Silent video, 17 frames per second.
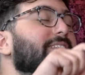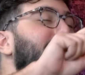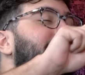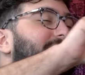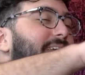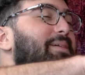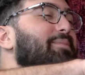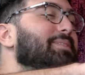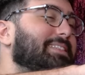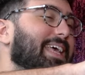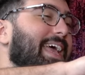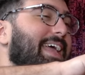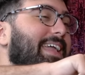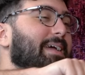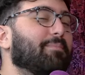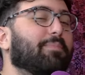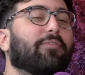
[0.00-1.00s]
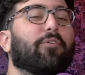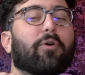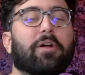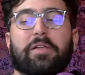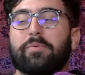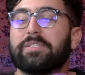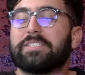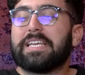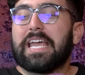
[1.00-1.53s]
no, this is him saying it.
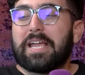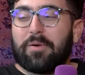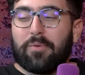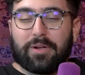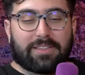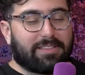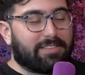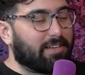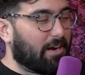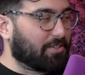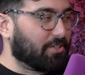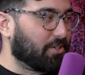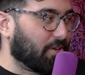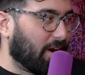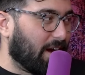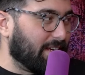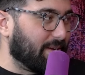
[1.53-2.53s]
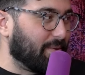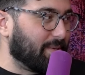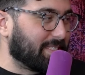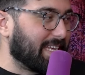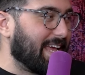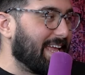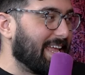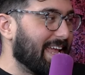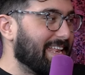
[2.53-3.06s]
Before he was saying what Dr. Grande
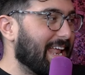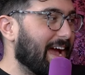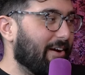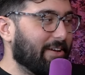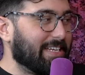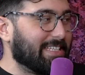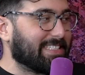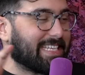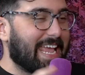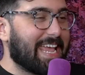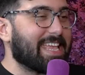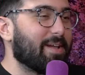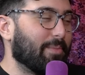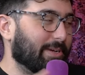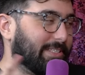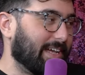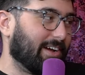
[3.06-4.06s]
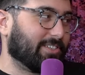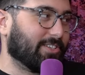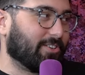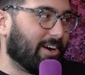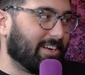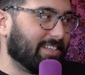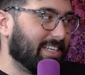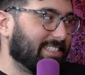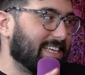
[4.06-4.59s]
was saying, and now he's taking what Dr.
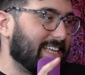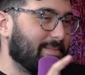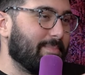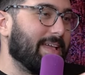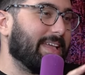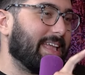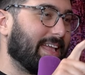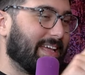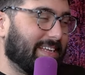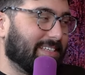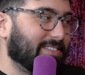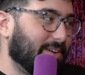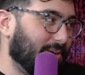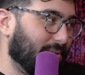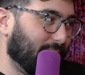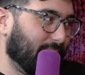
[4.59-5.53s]
Grande said and making it his